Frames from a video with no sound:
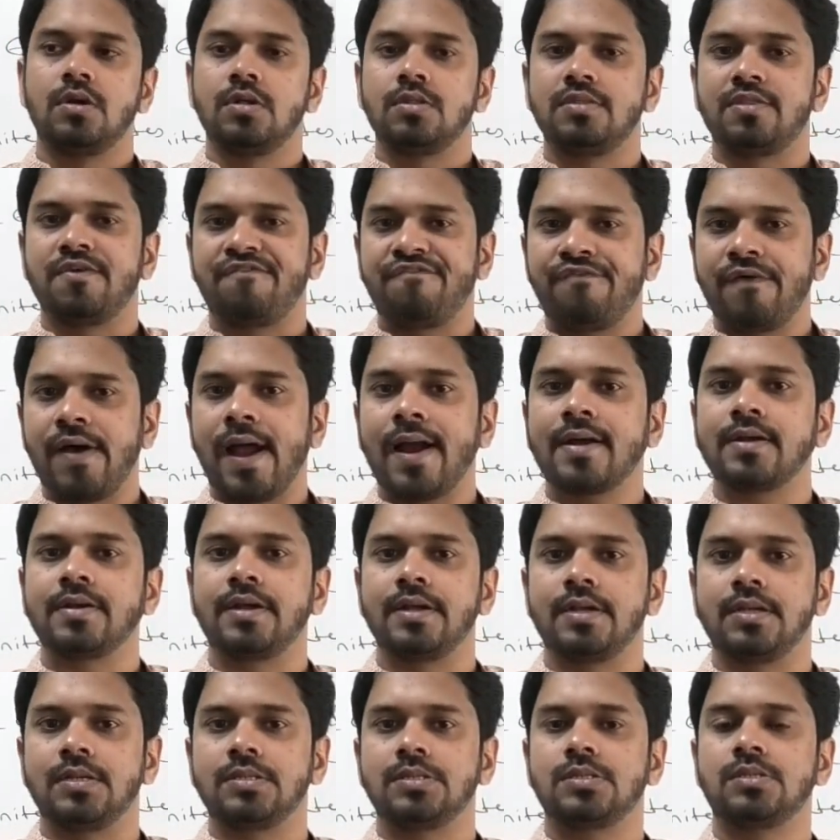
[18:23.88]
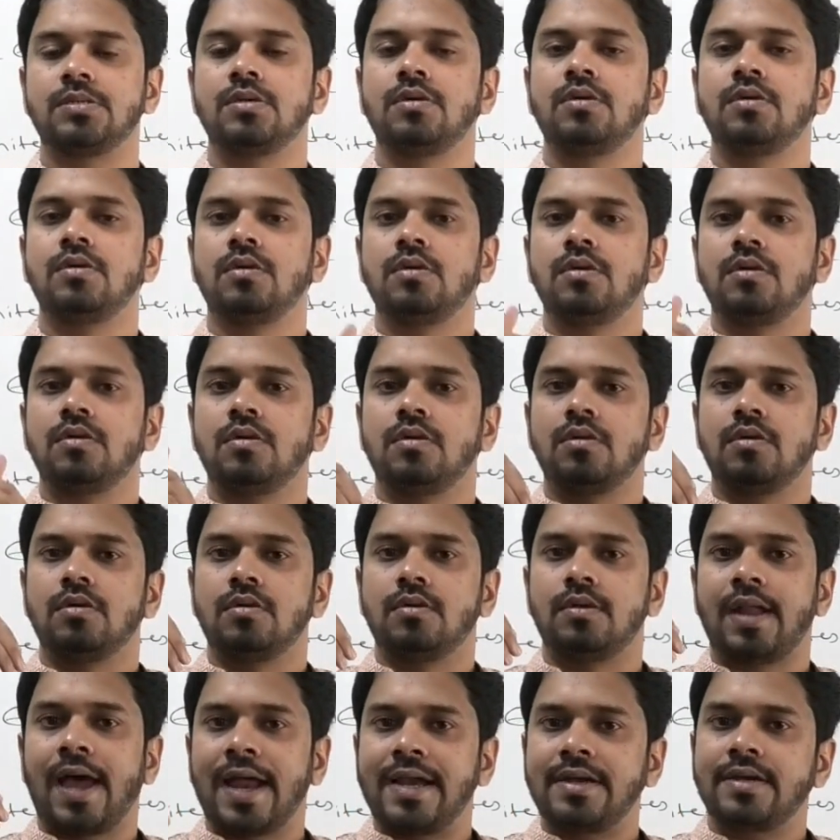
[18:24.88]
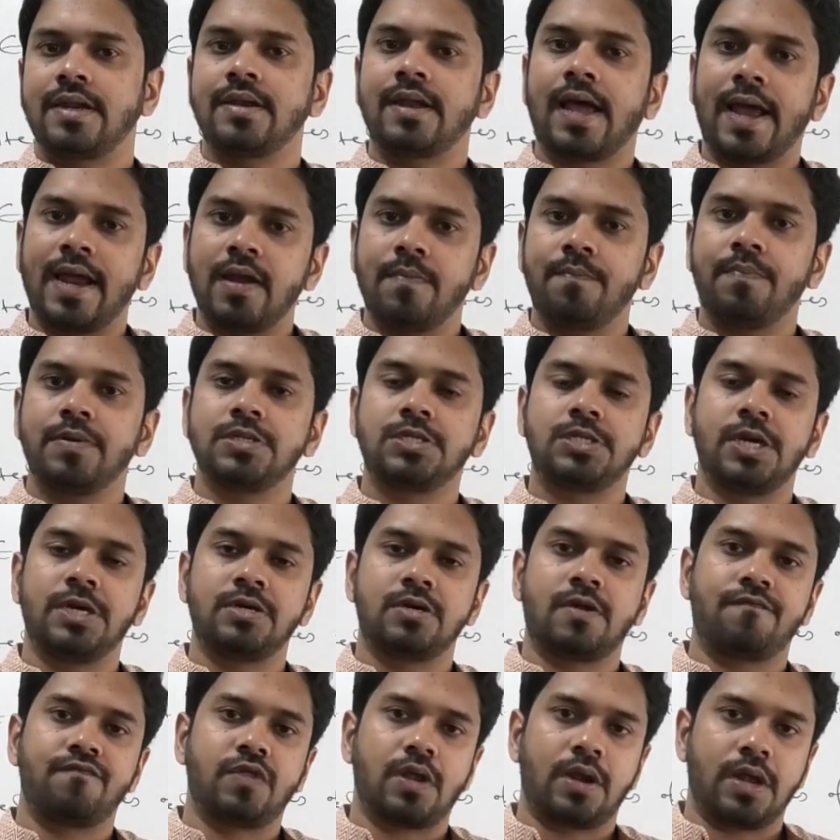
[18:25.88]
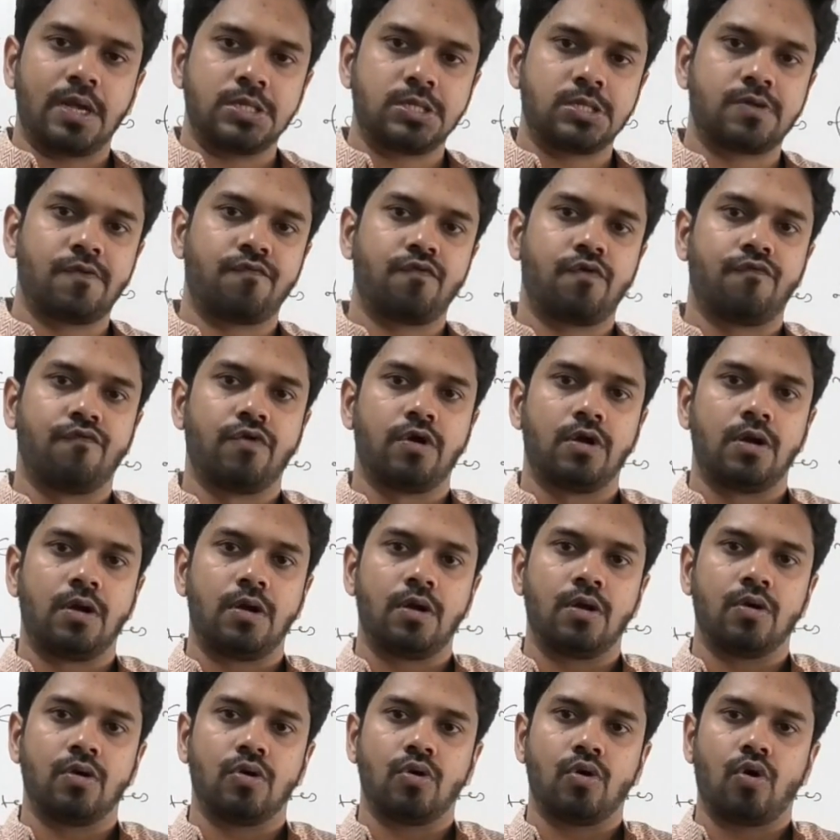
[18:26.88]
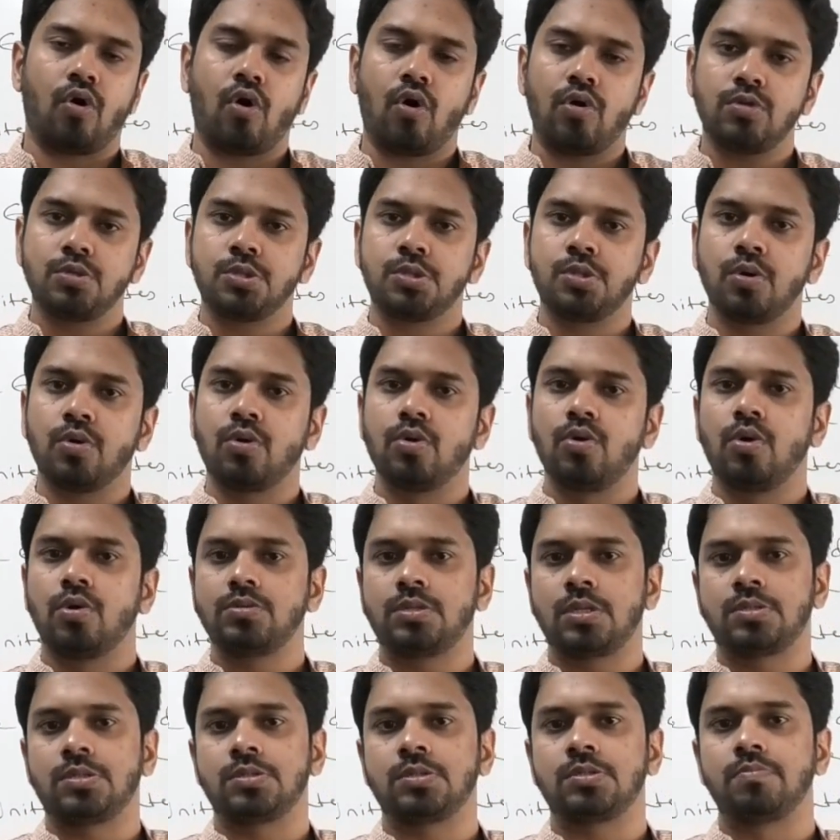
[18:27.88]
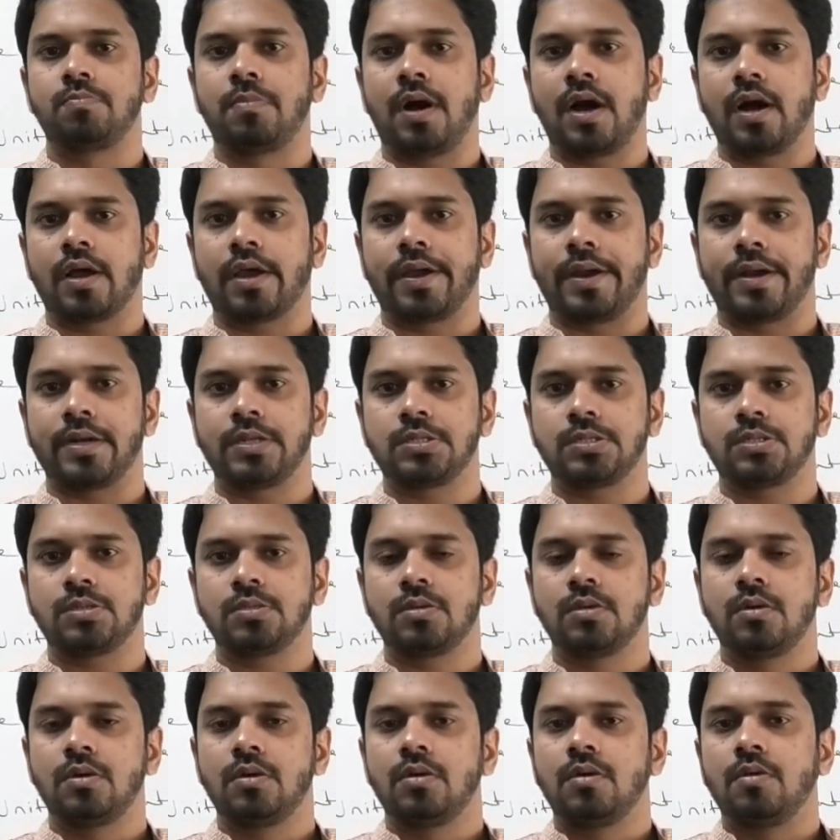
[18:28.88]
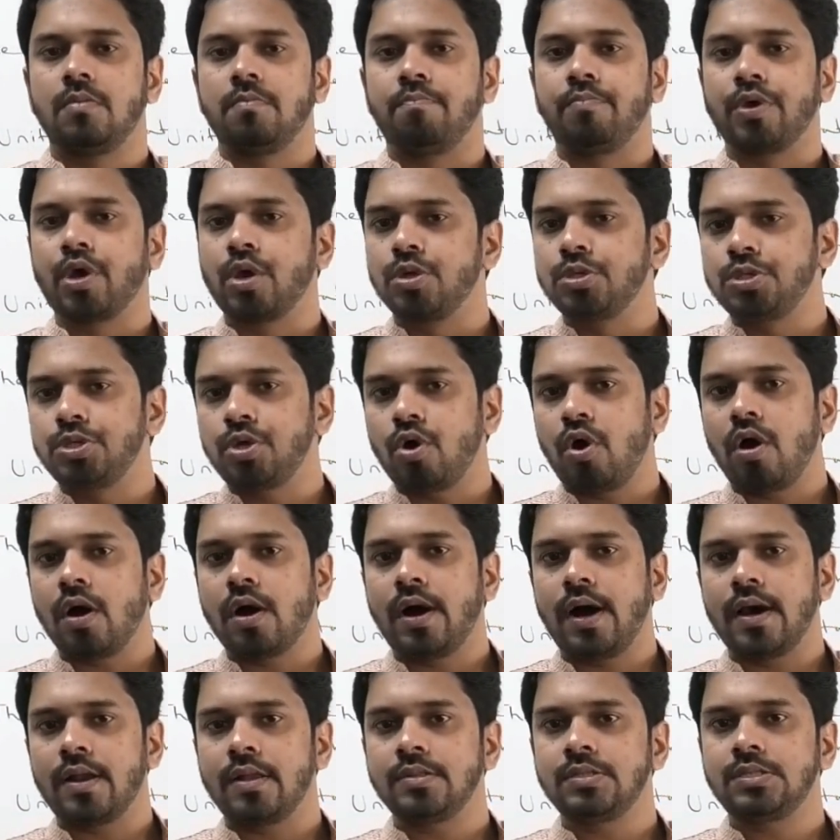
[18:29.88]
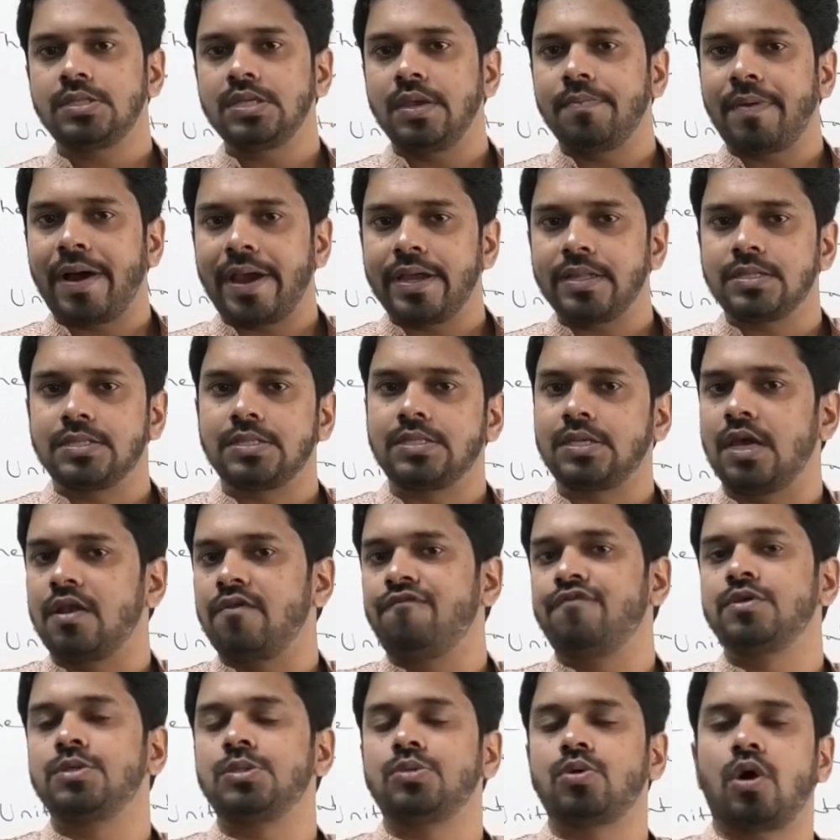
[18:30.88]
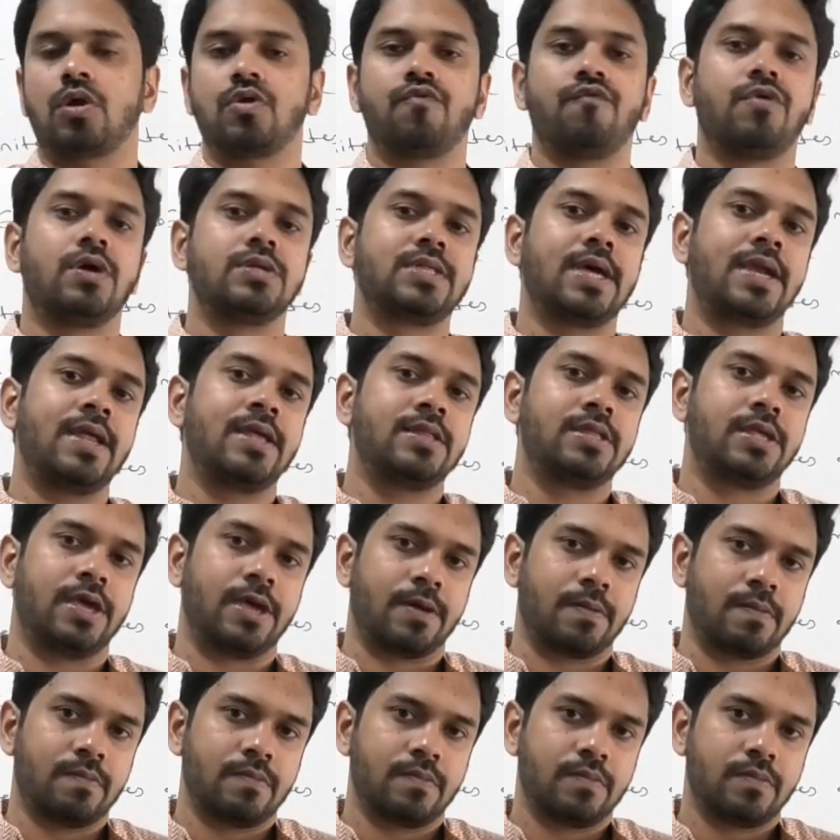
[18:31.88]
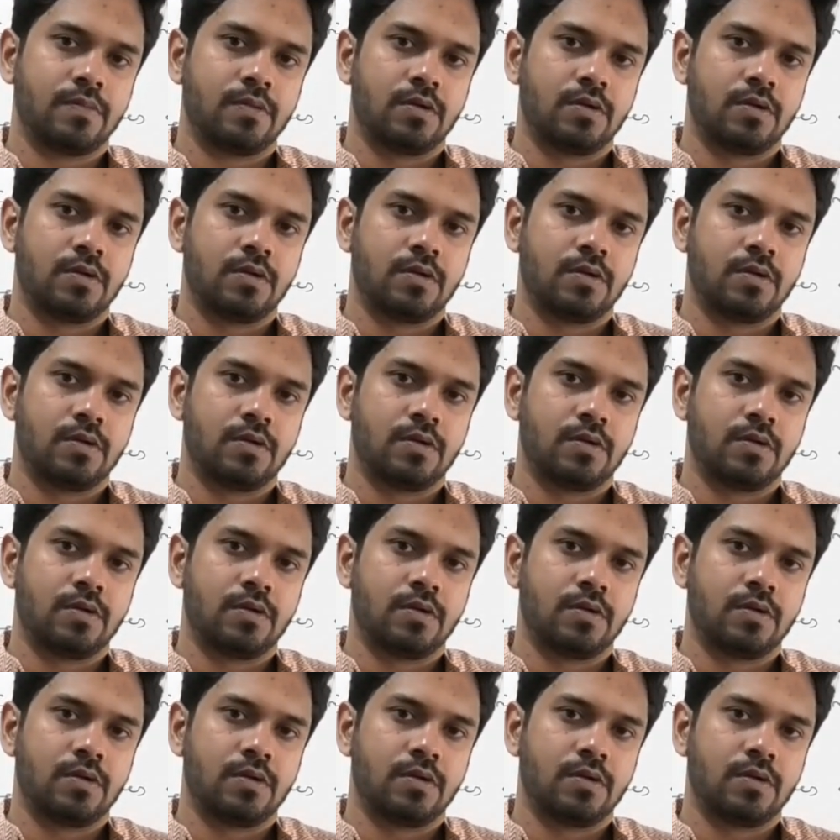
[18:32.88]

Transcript: The fact is, 99% of the rest of the world also closes its markets because your currency by itself is not worth anything.